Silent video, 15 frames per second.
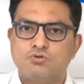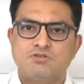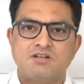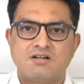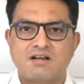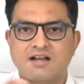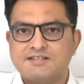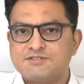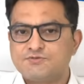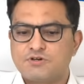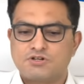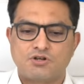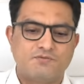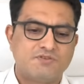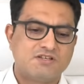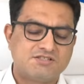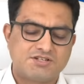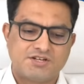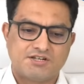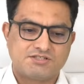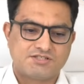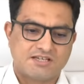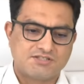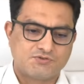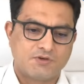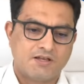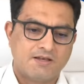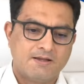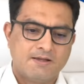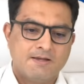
the transfer of the shares as well.